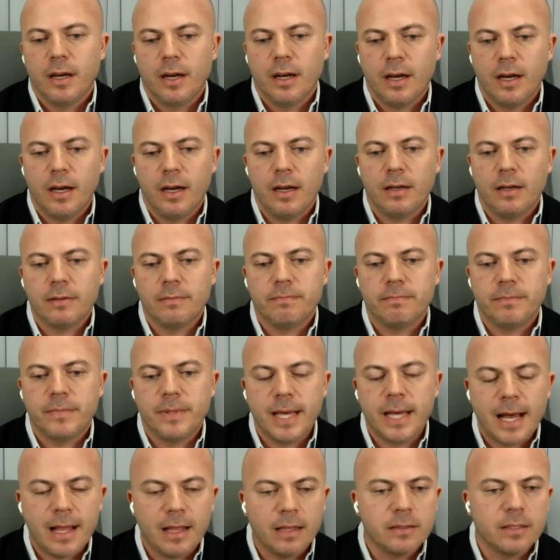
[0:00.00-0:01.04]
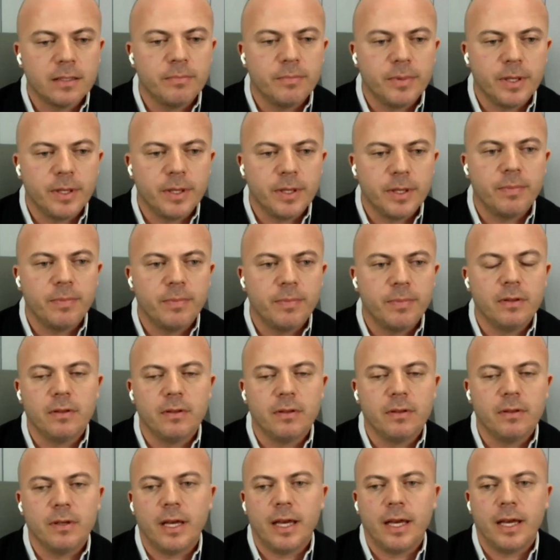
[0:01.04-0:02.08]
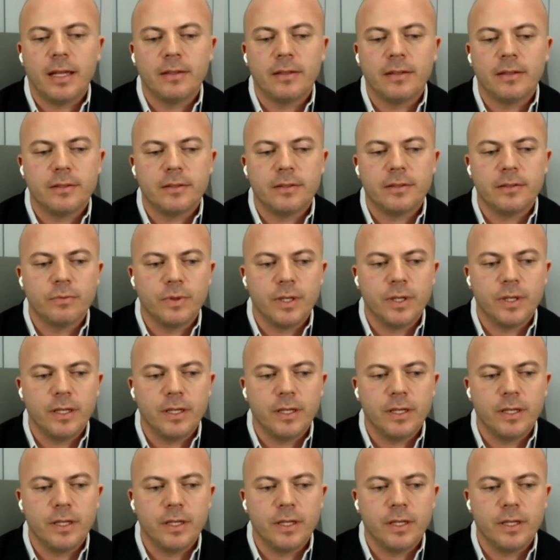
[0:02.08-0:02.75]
uh, talented people, and